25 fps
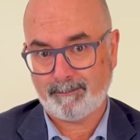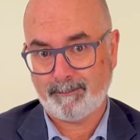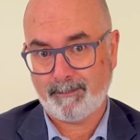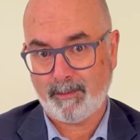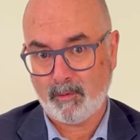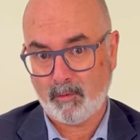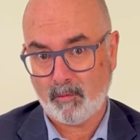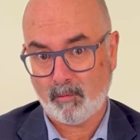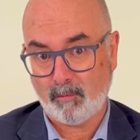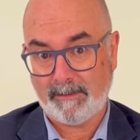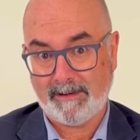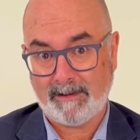
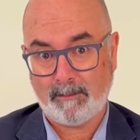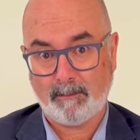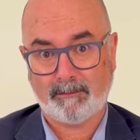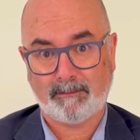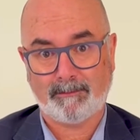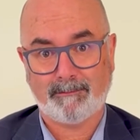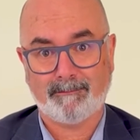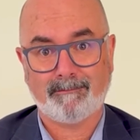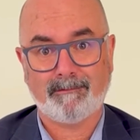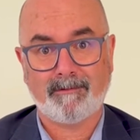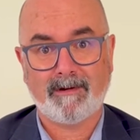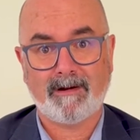pool that was
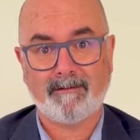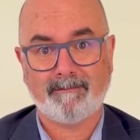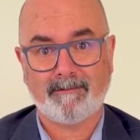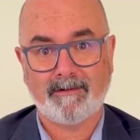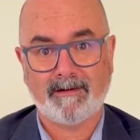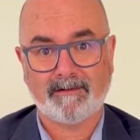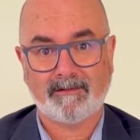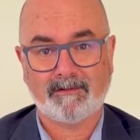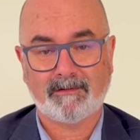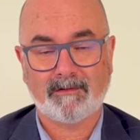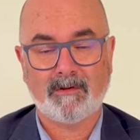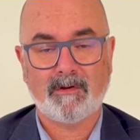in front of
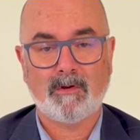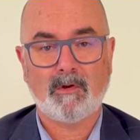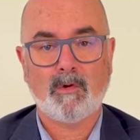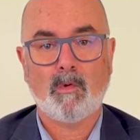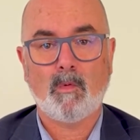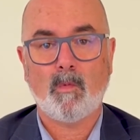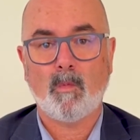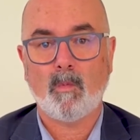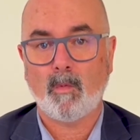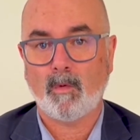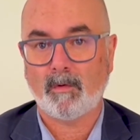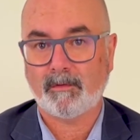us
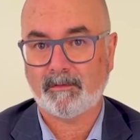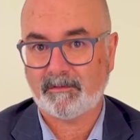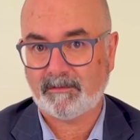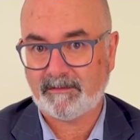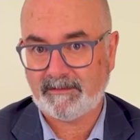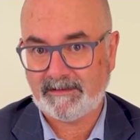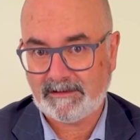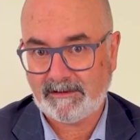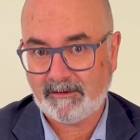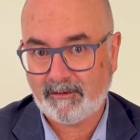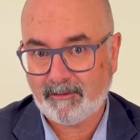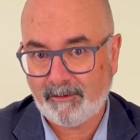was
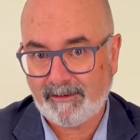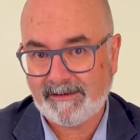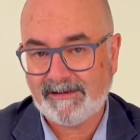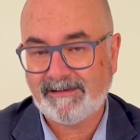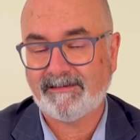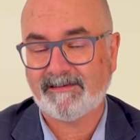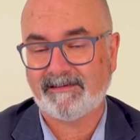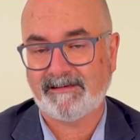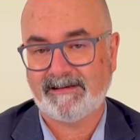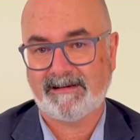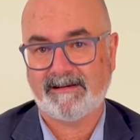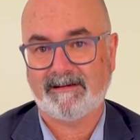
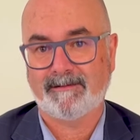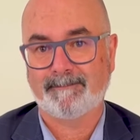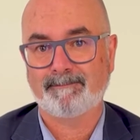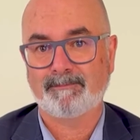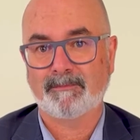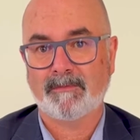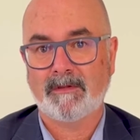decreasing.